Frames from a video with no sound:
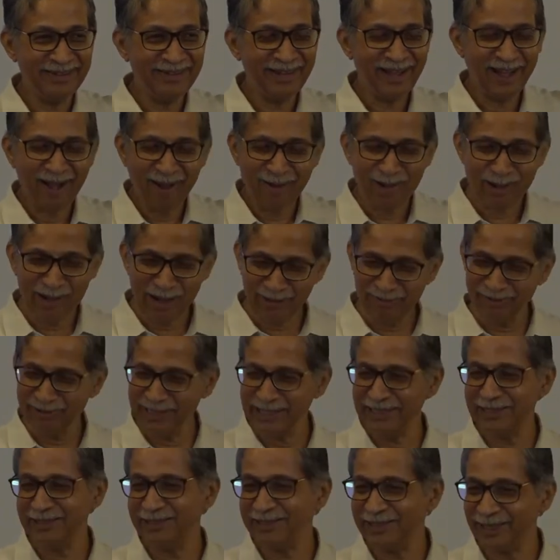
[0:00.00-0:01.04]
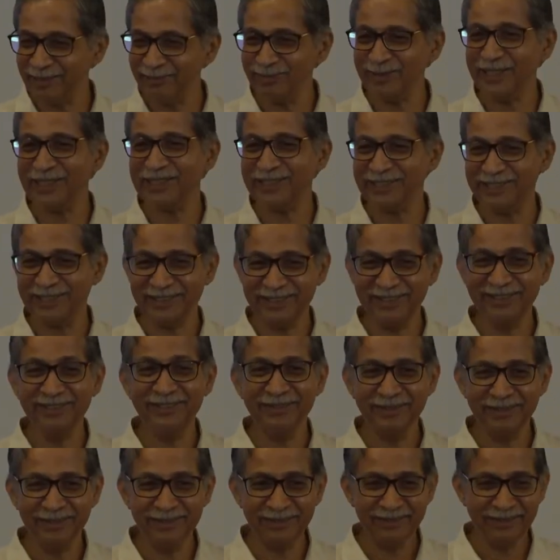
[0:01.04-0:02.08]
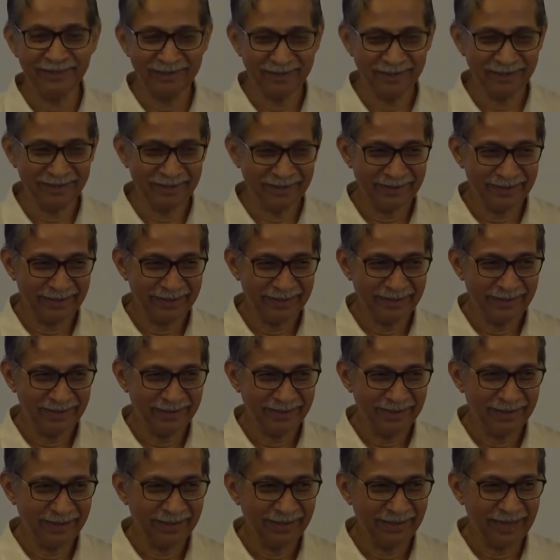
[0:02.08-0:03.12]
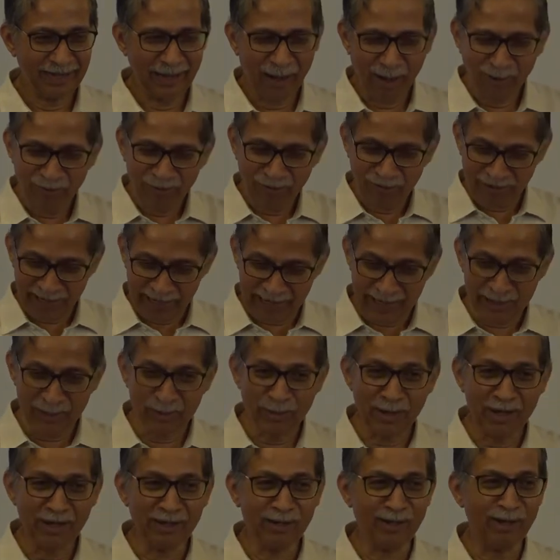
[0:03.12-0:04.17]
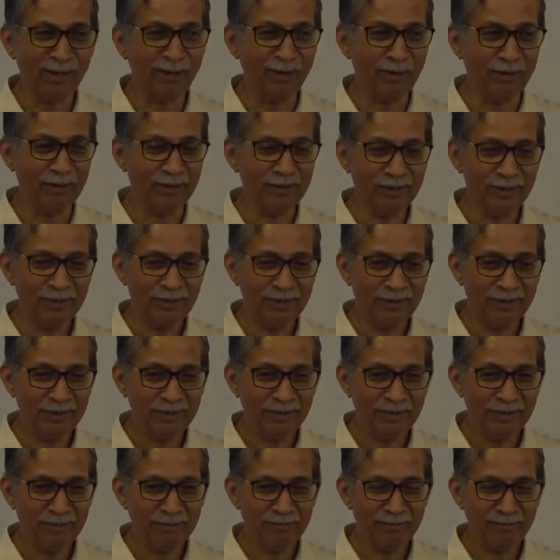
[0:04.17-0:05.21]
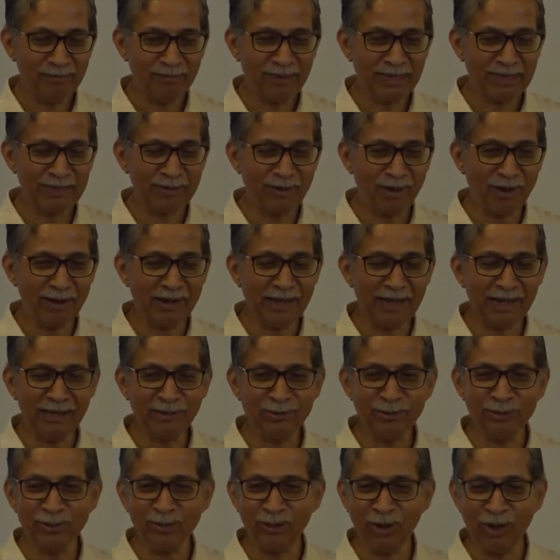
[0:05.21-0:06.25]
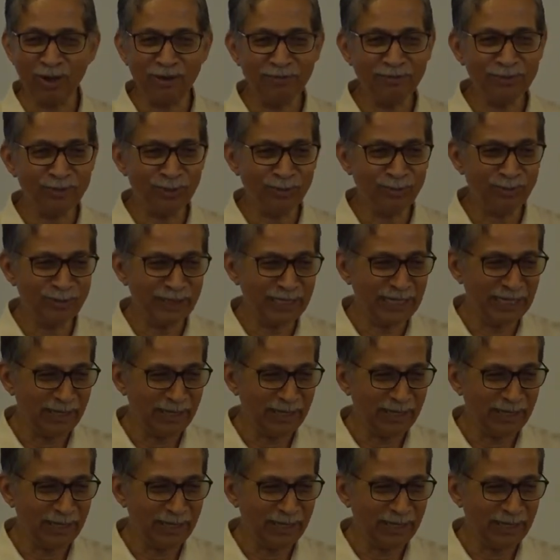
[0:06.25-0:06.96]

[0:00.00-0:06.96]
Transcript: How lovely the subject is. And how free you are now. My God, I had to solve so many